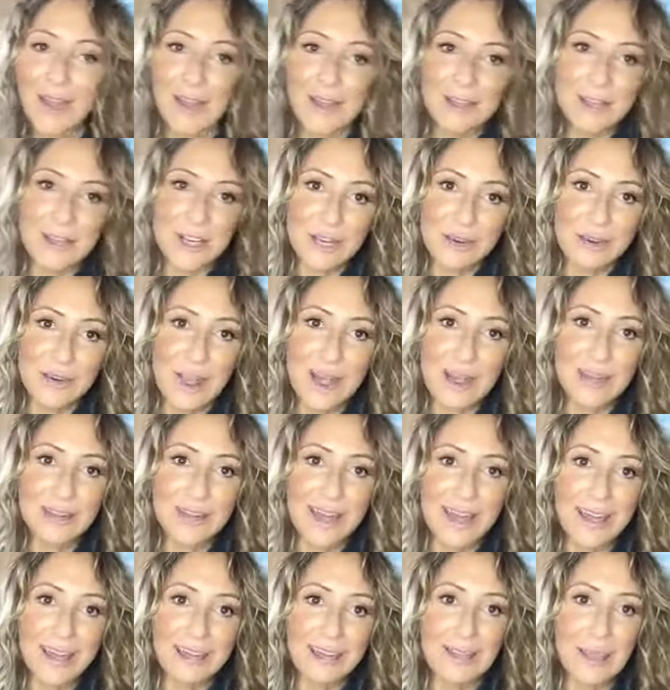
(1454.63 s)
Check her out
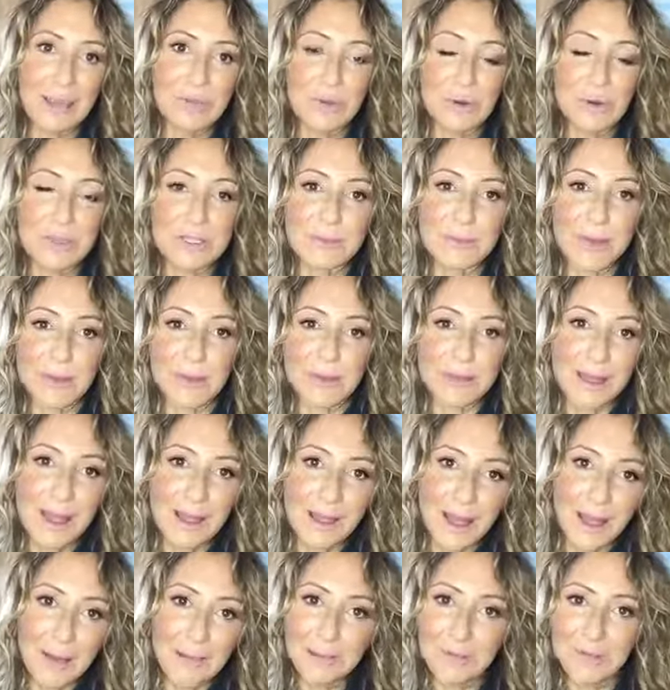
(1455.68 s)
at
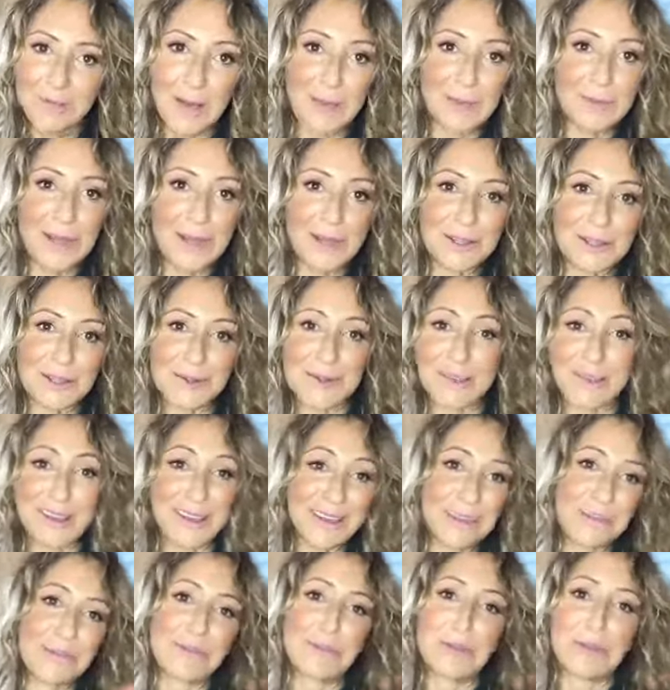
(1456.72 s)
loveworksmethod.com. I'm now doing like
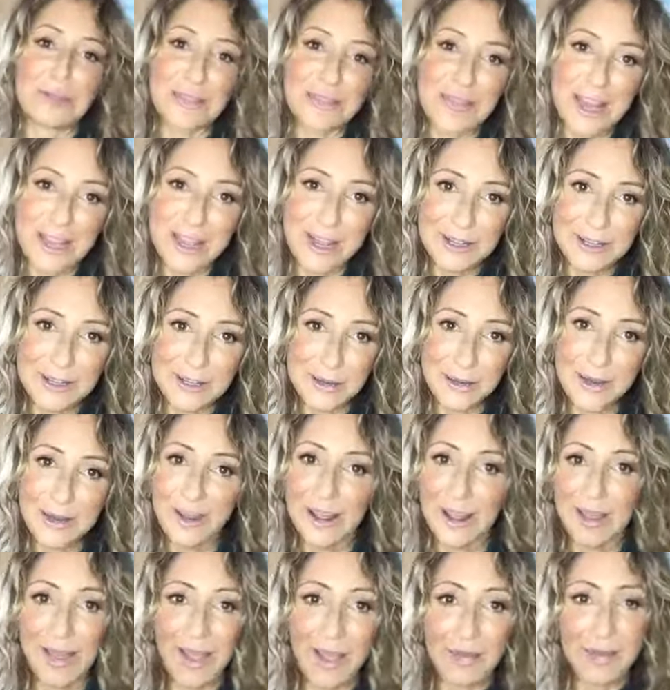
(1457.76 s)
a full shout out to her. I
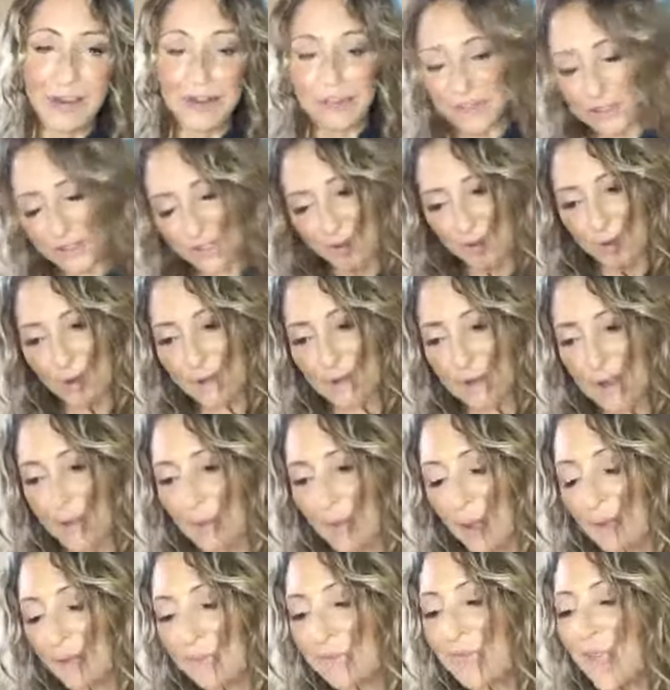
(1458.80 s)
love her. She's a great friend of
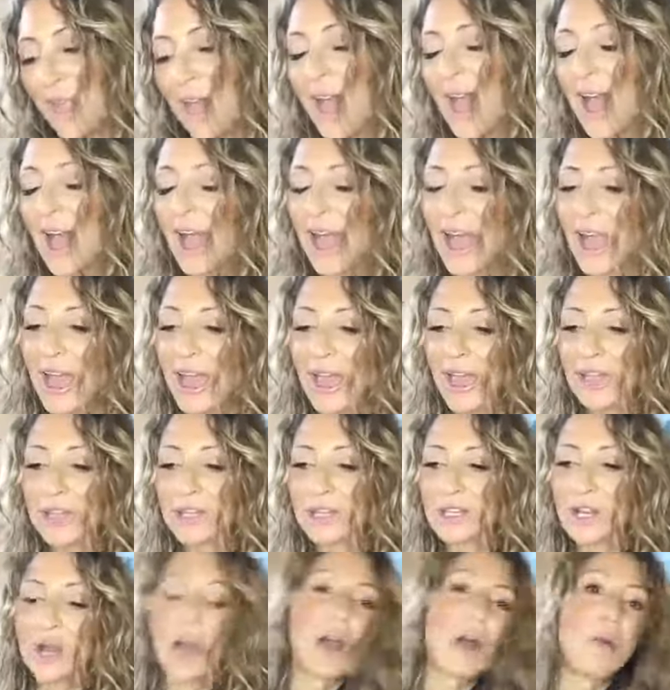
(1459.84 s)
mine. And
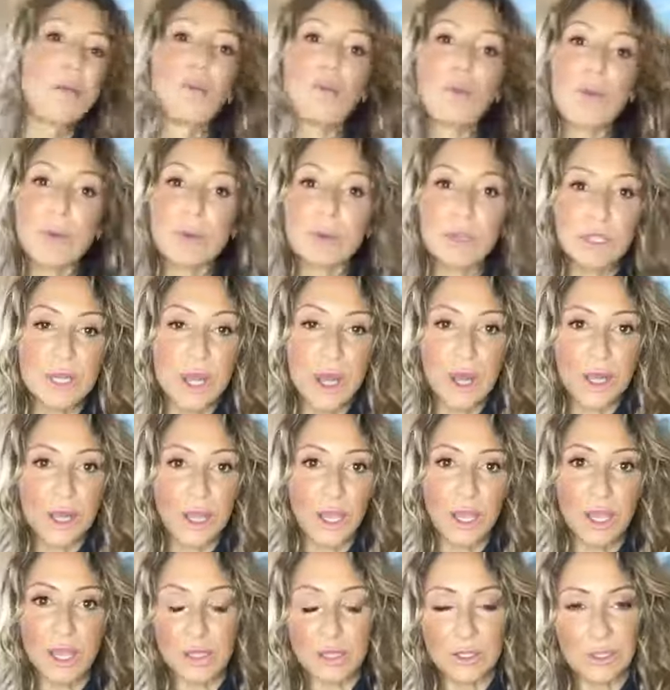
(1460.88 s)
we were talking,
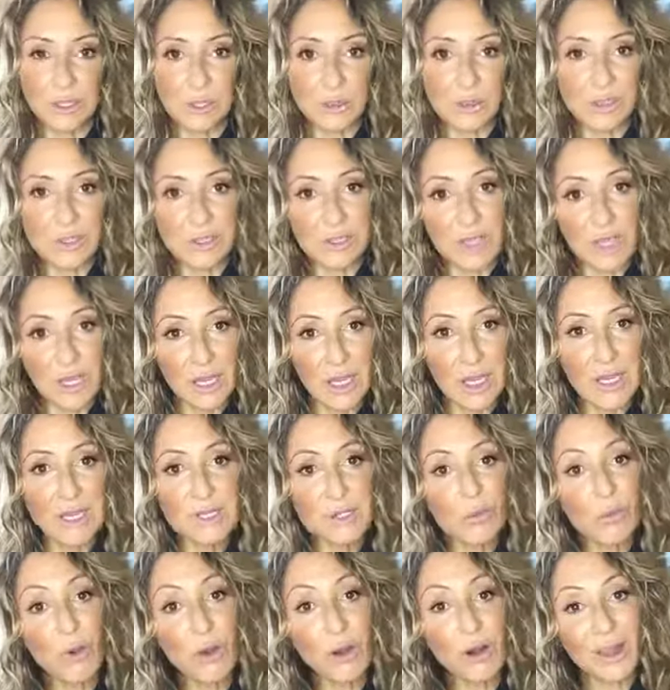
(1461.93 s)
and she was just like, each
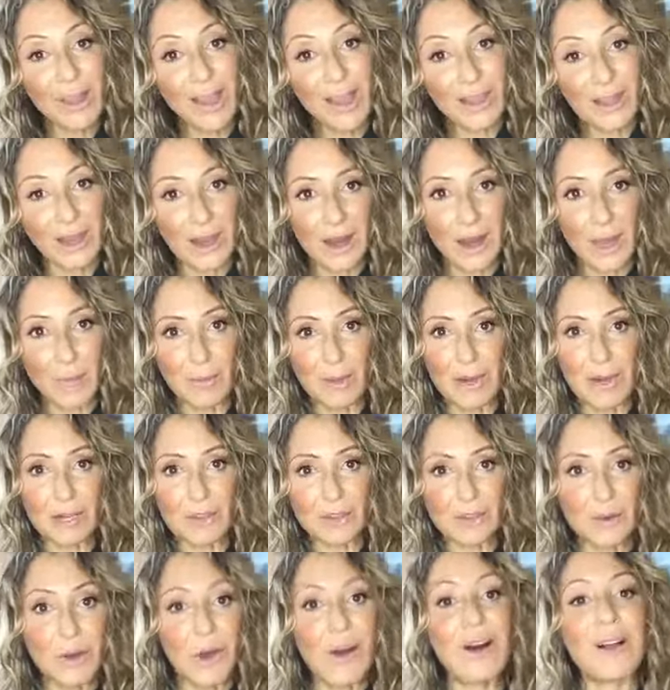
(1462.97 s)
morning I get up and I
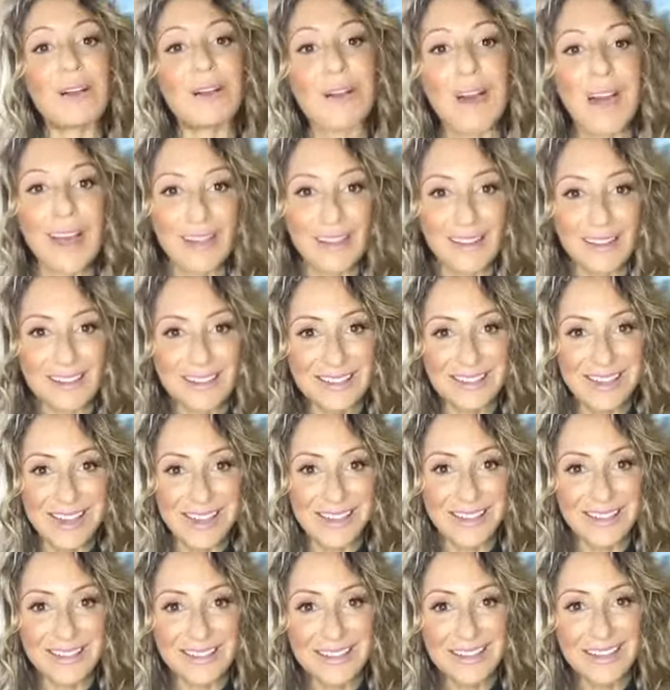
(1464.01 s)
draw a line in the
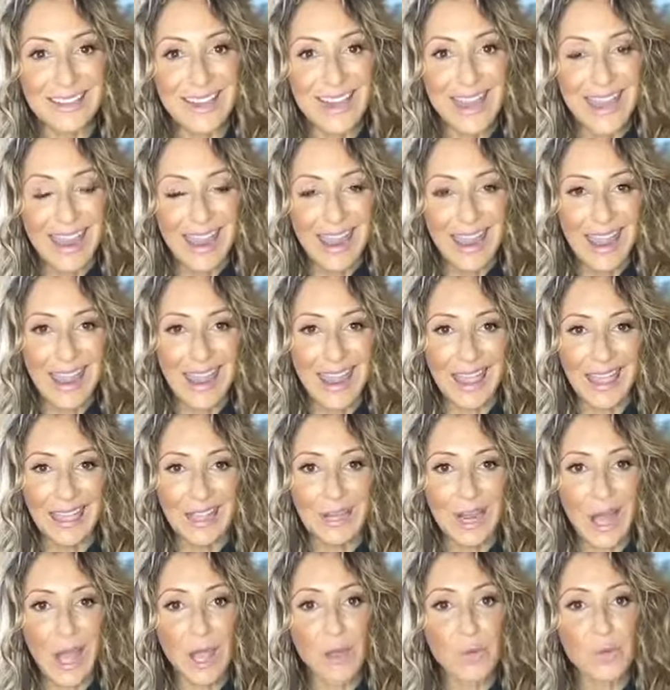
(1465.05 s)
sand. And
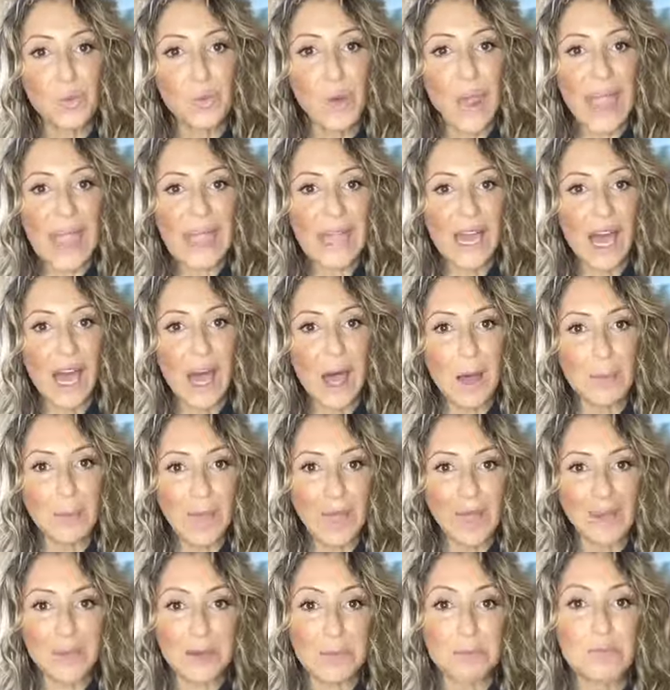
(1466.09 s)
I wake up
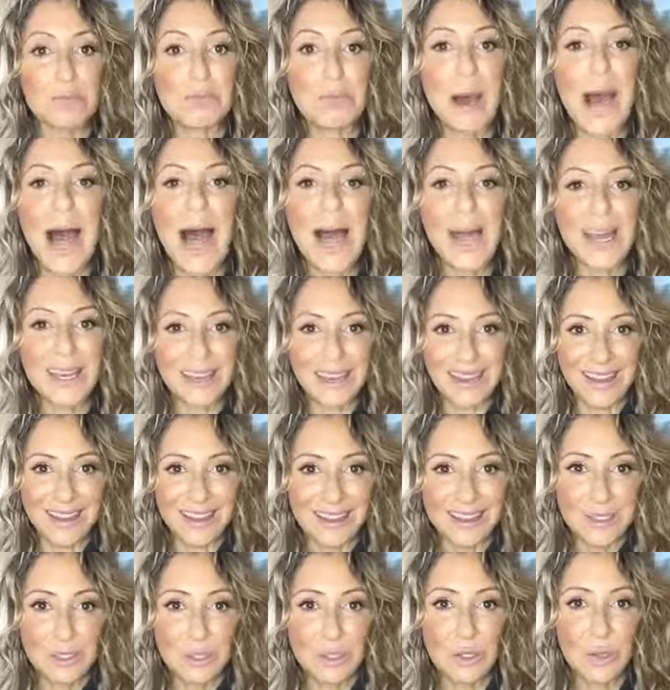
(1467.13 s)
and embody
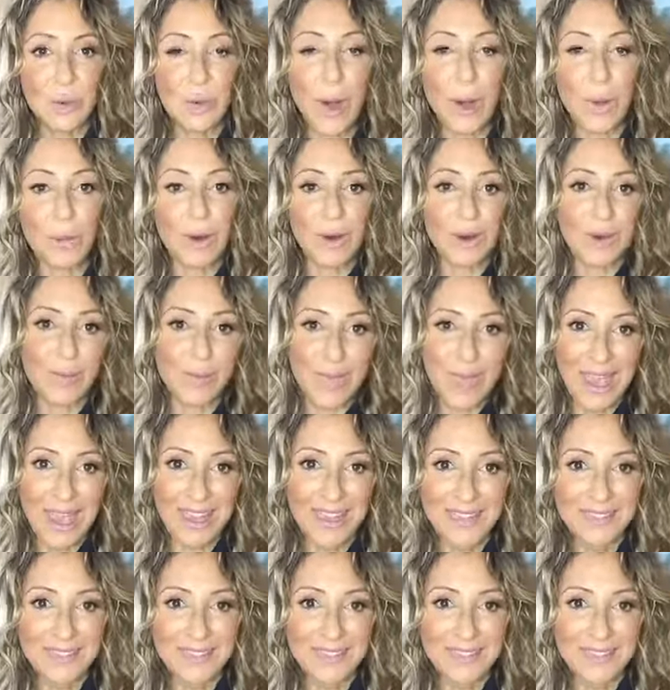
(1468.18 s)
who I want to be.